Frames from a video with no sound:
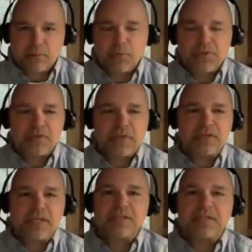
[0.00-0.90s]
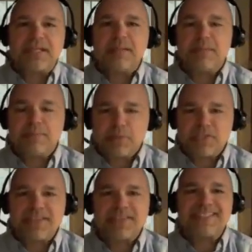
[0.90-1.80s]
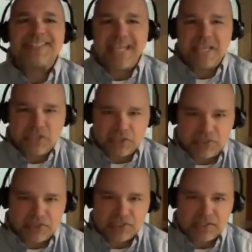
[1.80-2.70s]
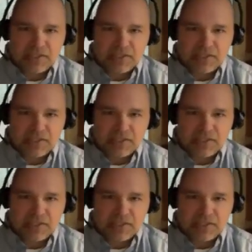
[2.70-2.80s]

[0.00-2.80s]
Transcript: with and, and let me present the dangers